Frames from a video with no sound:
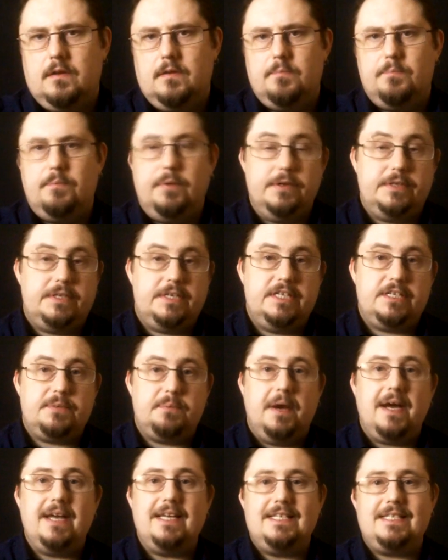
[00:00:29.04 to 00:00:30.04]
But
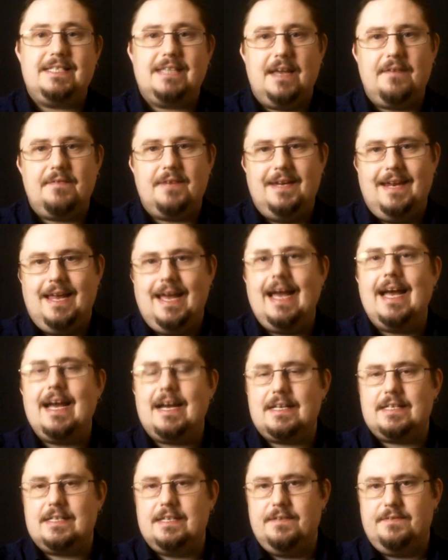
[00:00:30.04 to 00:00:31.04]
despite 7
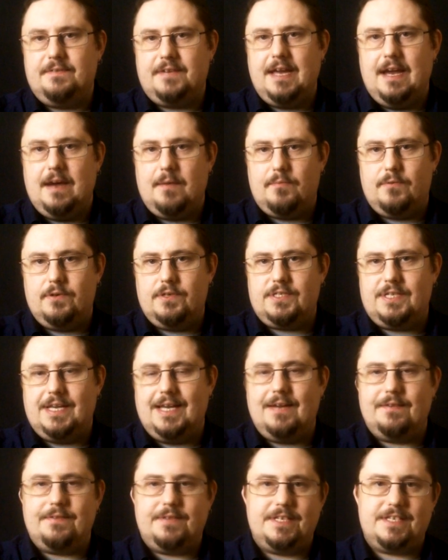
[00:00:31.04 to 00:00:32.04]
active cameras
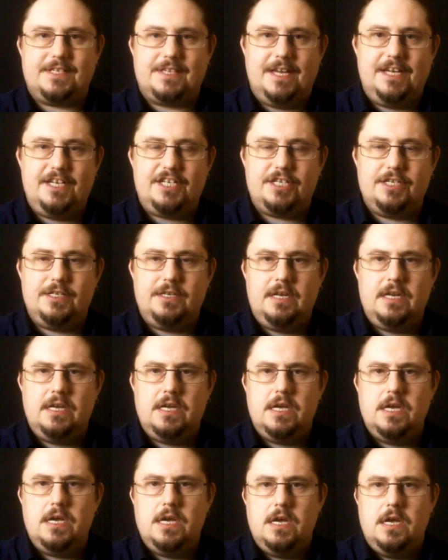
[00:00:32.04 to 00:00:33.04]
at the station,
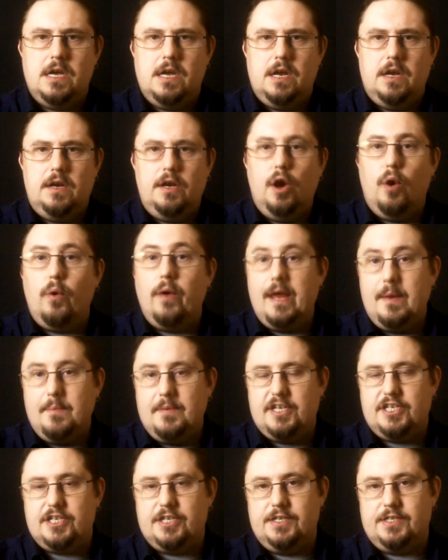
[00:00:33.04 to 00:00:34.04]
no
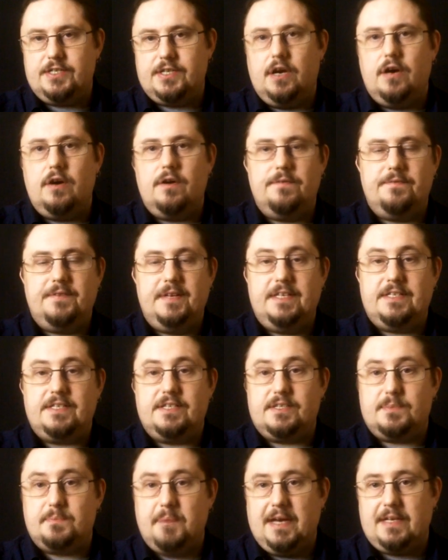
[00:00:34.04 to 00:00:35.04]
images of the
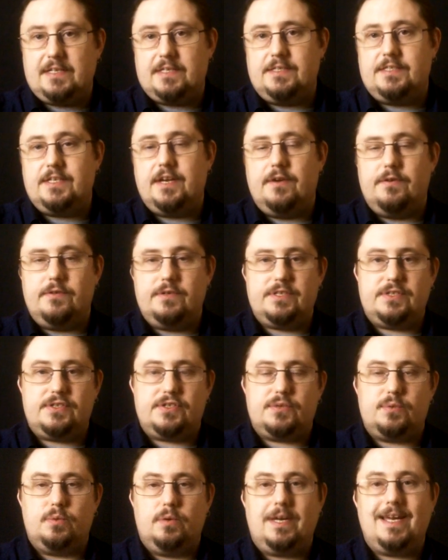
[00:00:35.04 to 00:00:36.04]
suspected
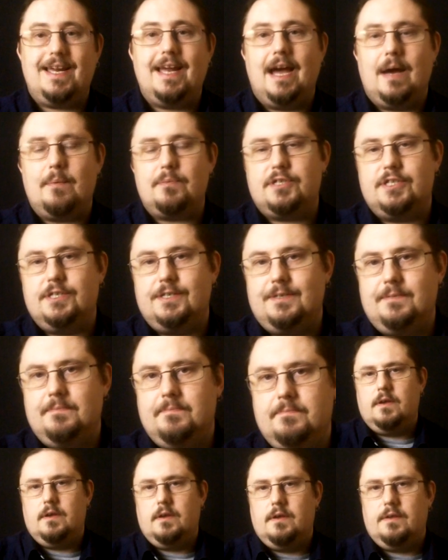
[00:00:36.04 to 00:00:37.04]
terrorists were captured.
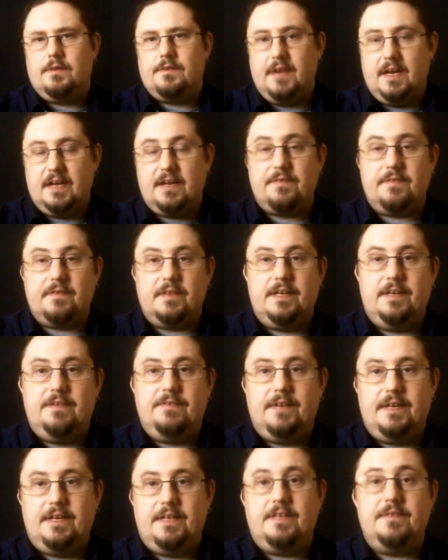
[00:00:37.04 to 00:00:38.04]
Thankfully,
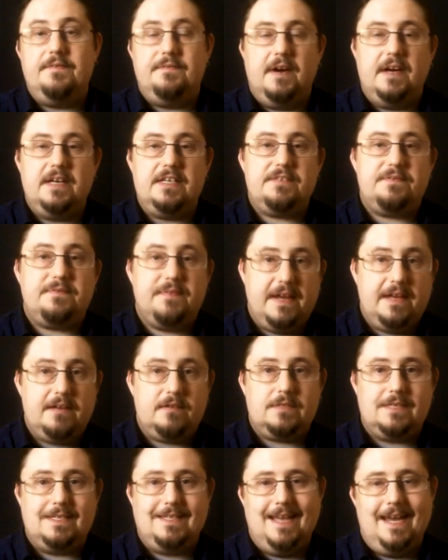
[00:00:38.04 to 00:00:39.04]
the device
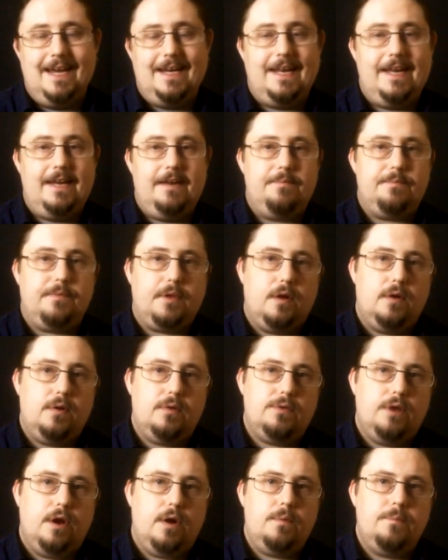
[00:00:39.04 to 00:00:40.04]
failed to detonate,
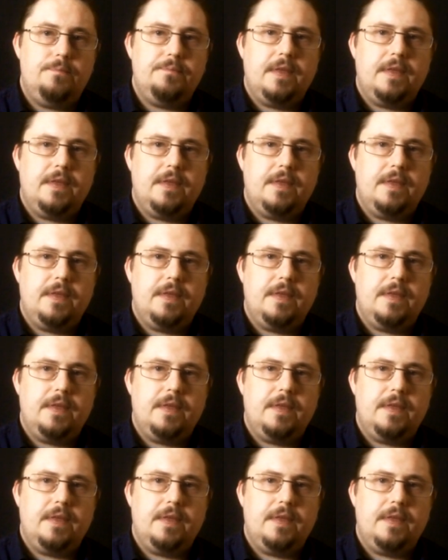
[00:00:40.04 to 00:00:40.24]
although